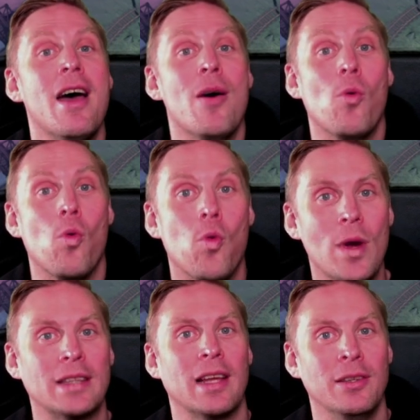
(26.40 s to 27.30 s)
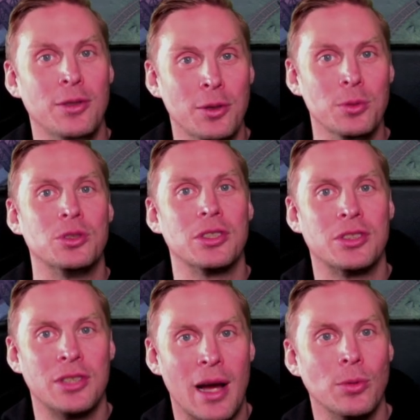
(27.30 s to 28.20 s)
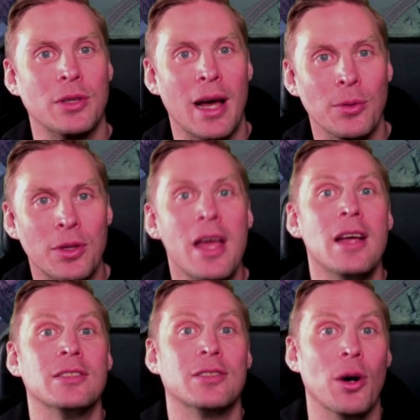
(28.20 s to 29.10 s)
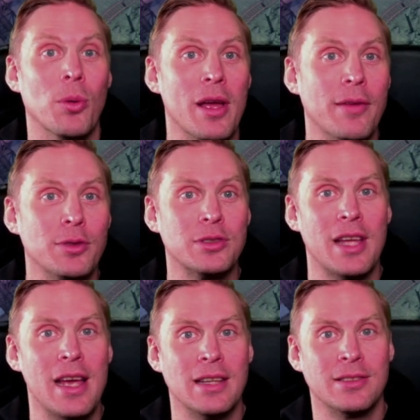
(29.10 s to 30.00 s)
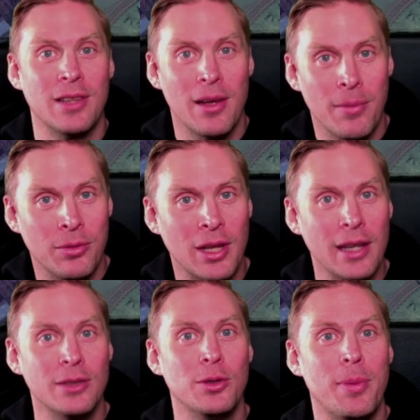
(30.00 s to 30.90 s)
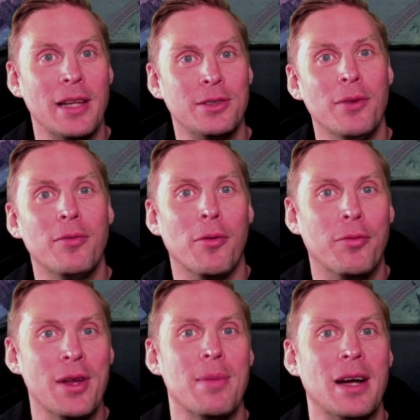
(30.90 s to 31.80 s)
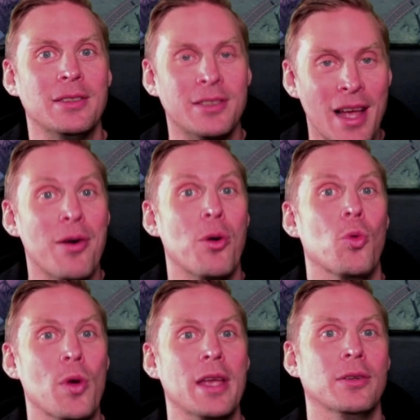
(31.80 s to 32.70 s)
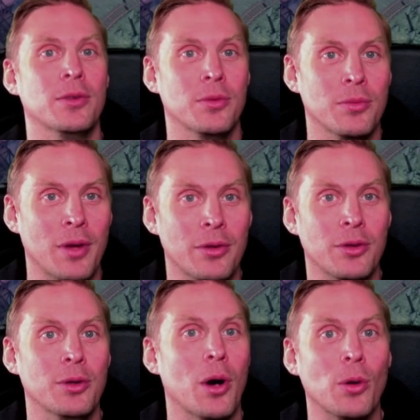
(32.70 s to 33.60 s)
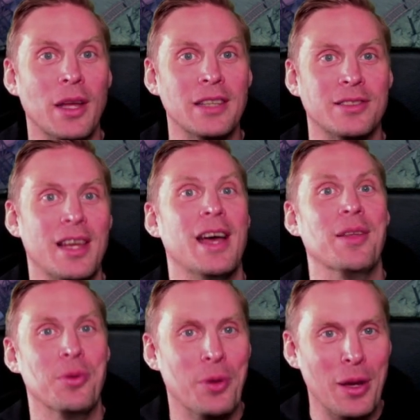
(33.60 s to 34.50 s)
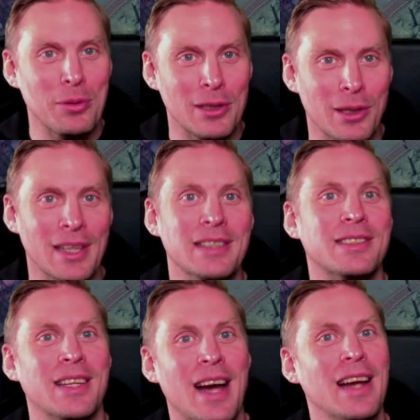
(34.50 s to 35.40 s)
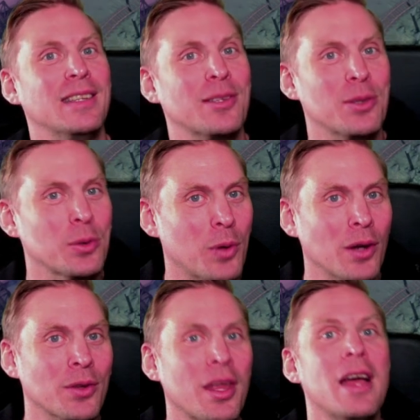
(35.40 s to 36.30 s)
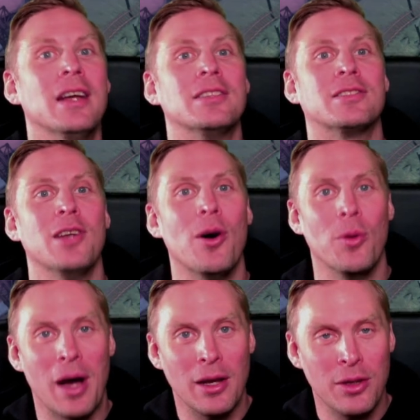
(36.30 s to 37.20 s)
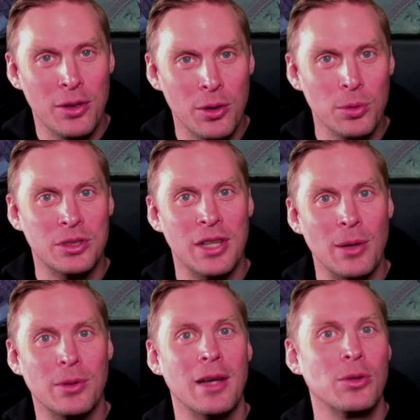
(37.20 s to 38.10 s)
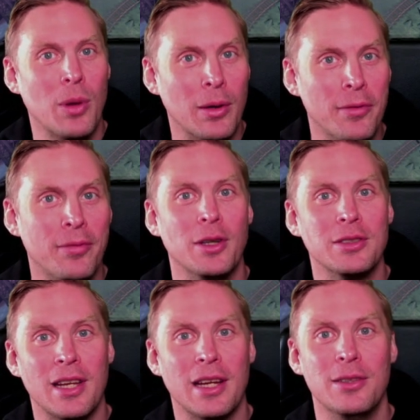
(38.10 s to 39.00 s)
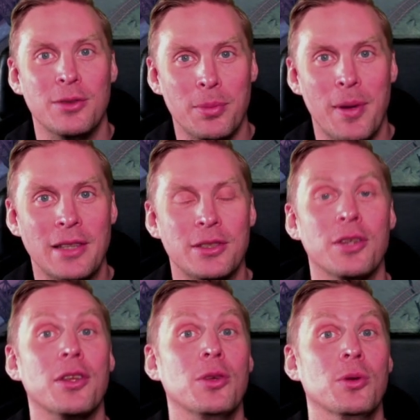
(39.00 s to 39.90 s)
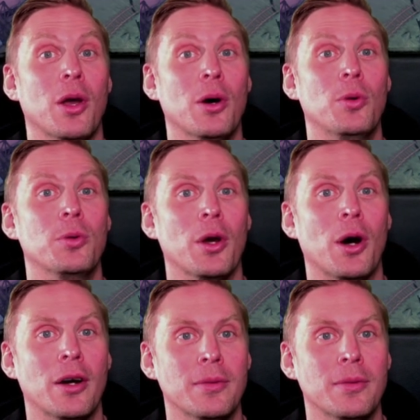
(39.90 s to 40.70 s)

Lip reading: with a huge shout out. So if you stay as Tiger 2 Patreon for 3 months, you own us and we will release the guide that you want. So a huge shout out to our first Tiger 2 Patreon. You know who you are.